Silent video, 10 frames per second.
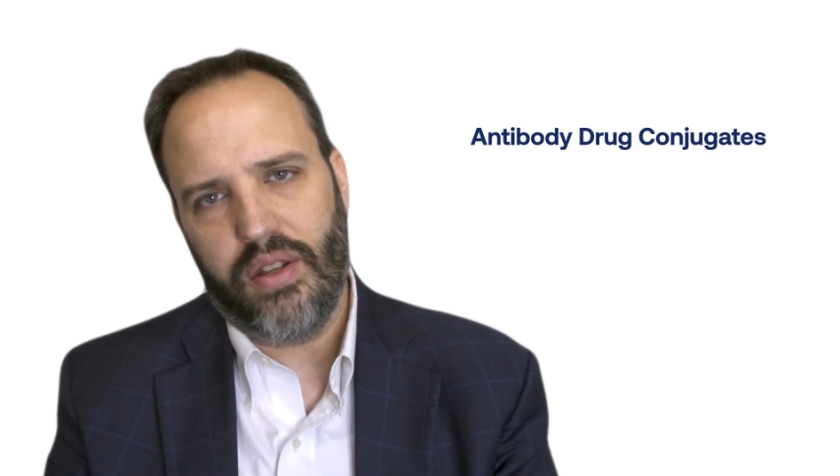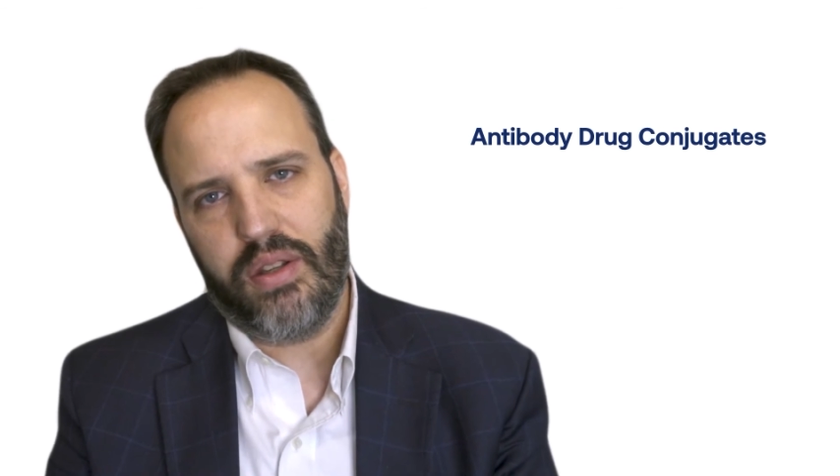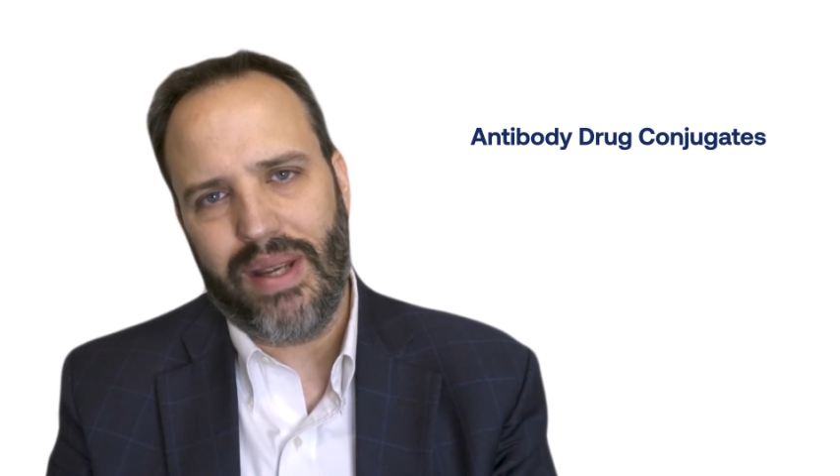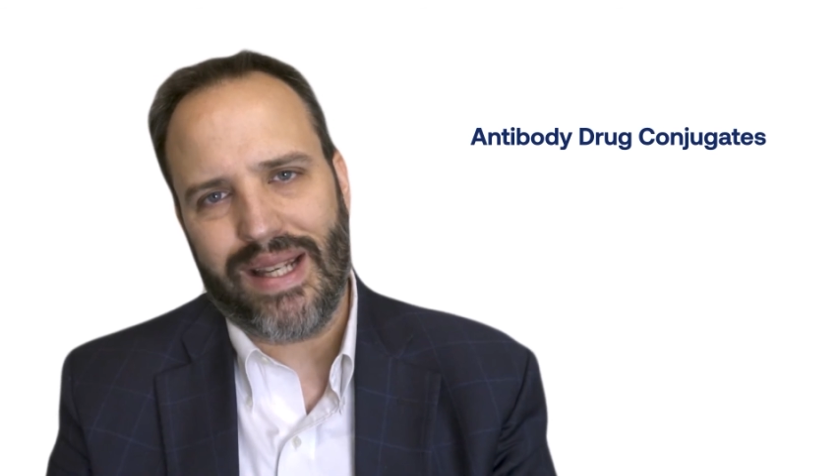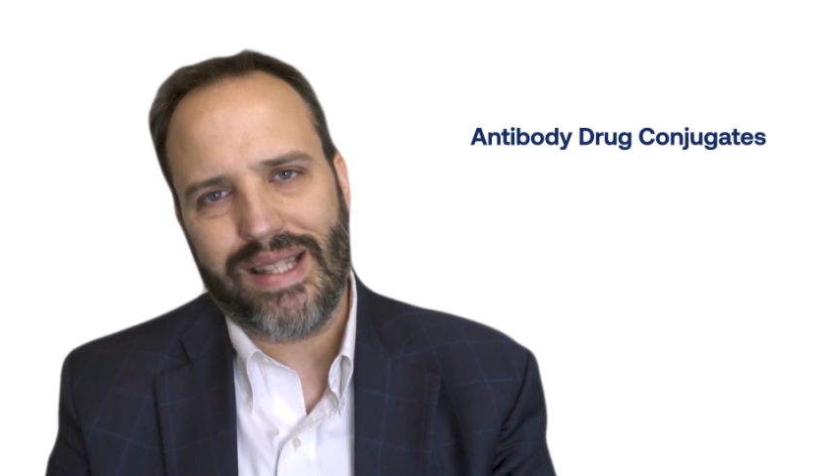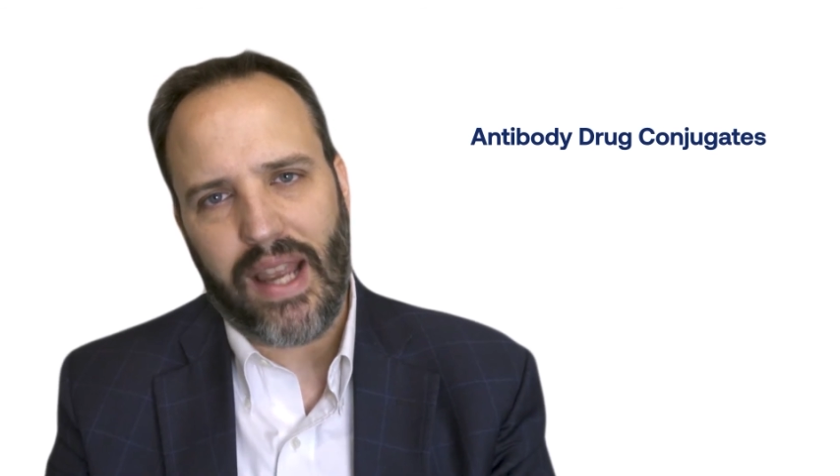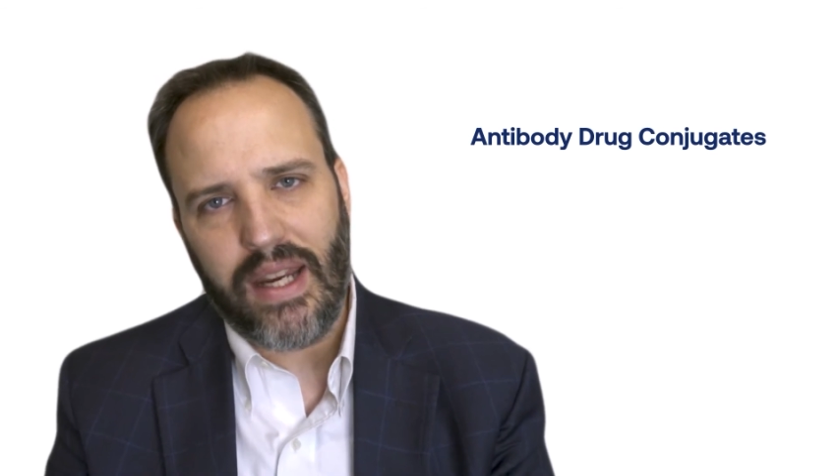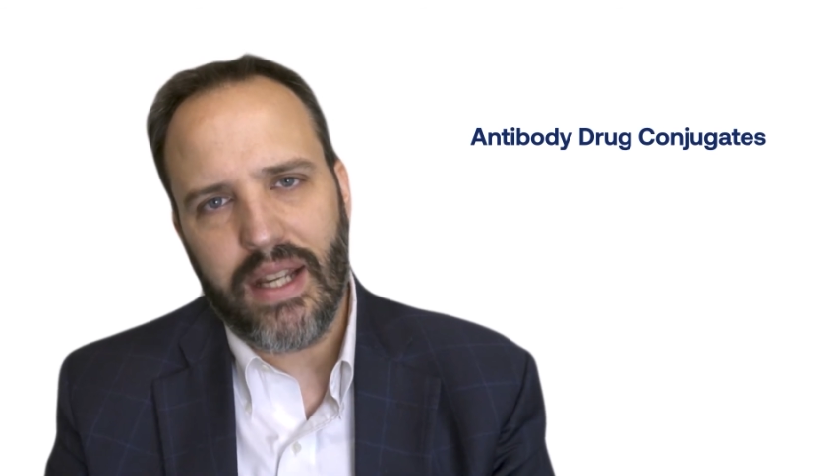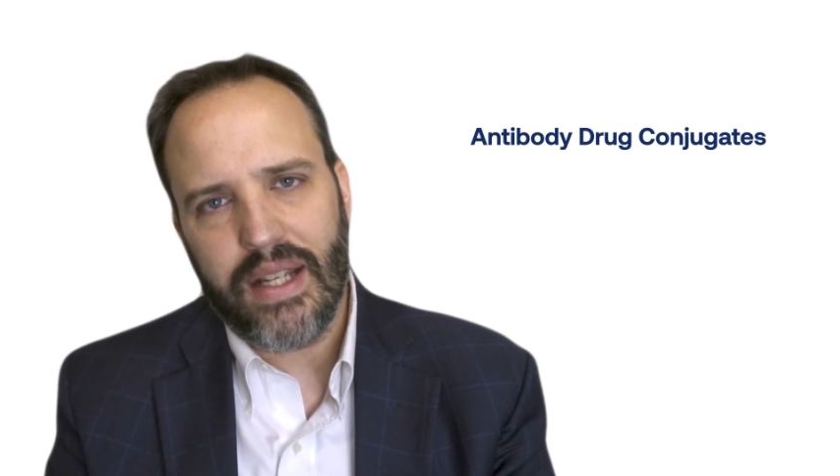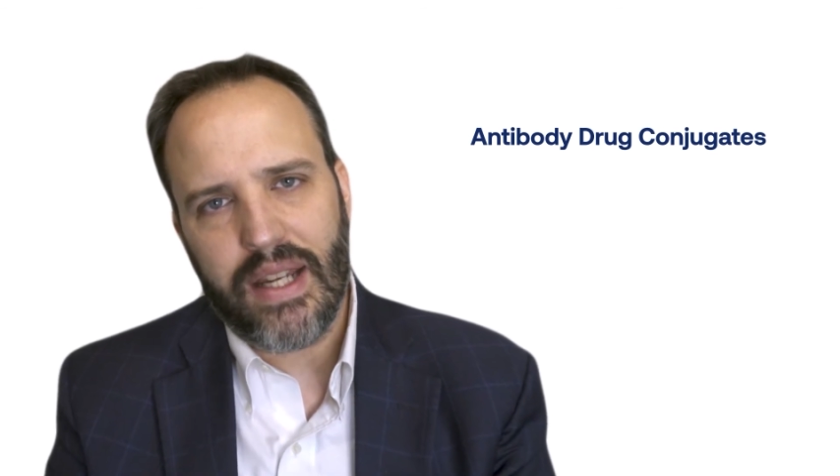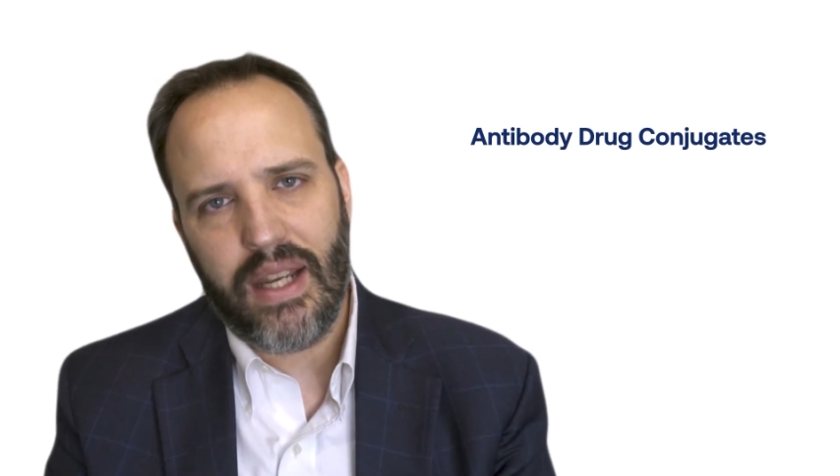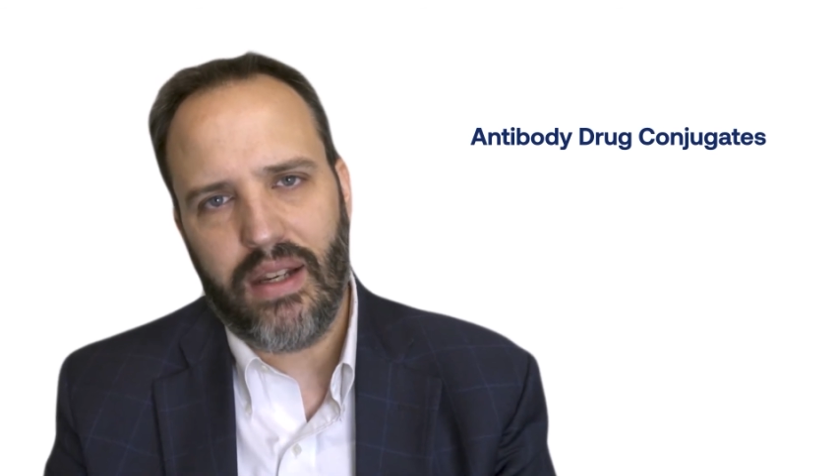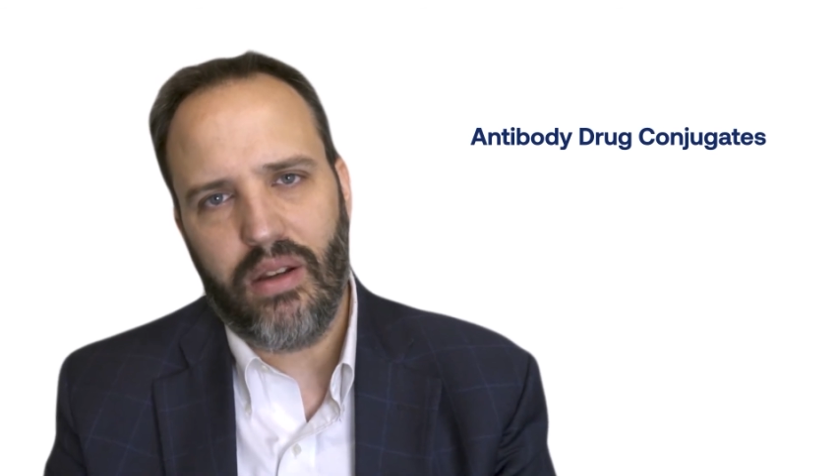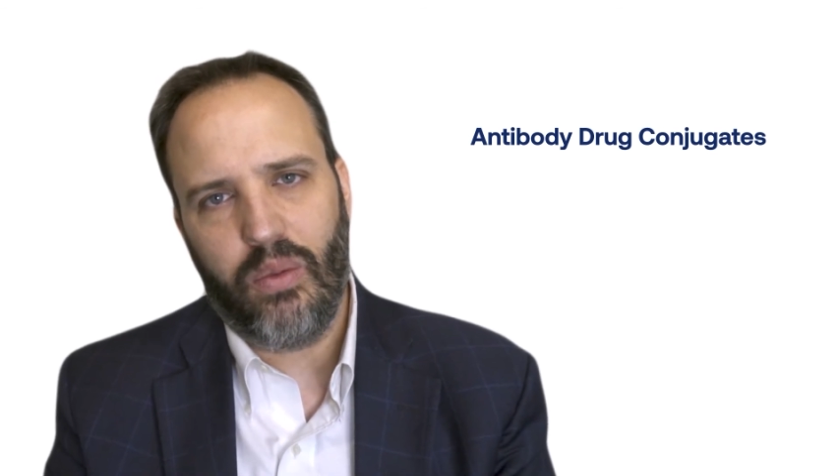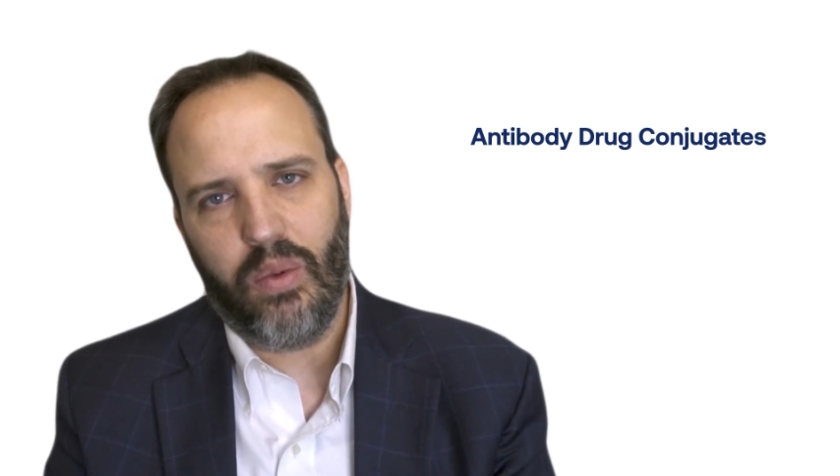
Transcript: some exciting data